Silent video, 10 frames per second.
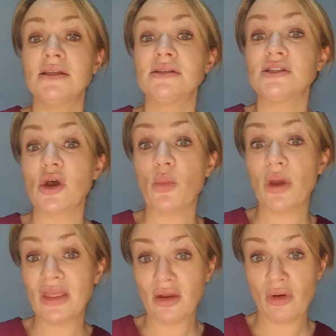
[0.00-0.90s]
So
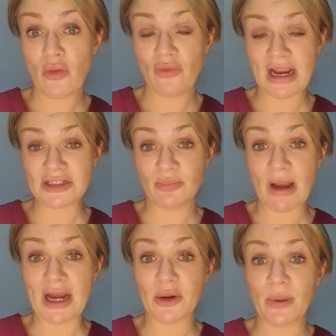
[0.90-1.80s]
with our overactive
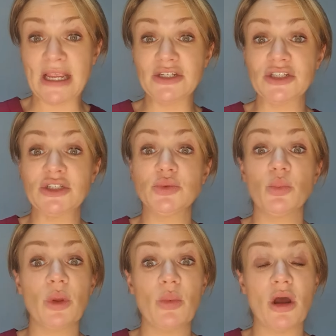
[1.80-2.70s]
bladder patient,
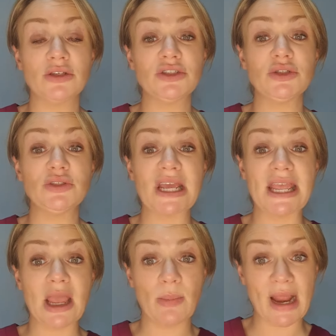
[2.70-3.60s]
we want to
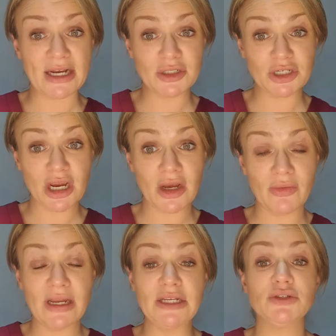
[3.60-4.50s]
take a bladder
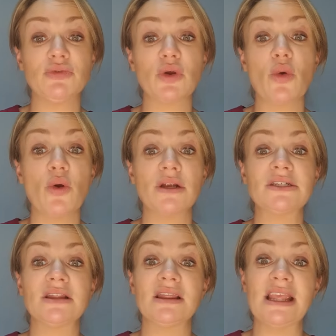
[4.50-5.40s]
diary to record
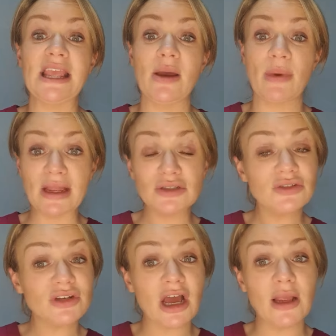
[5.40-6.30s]
the amount of
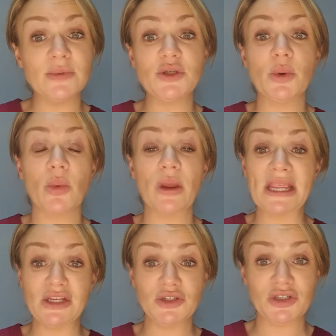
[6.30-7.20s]
times you are
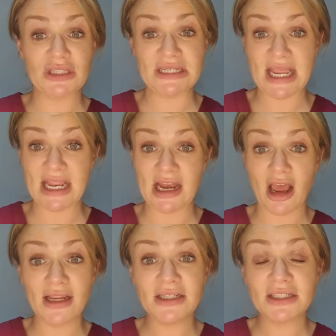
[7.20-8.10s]
weeing during the day and
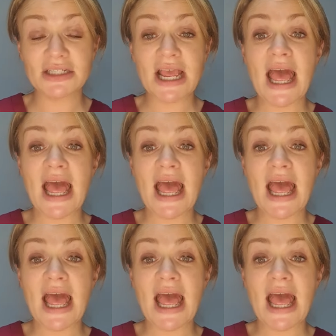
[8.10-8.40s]
night.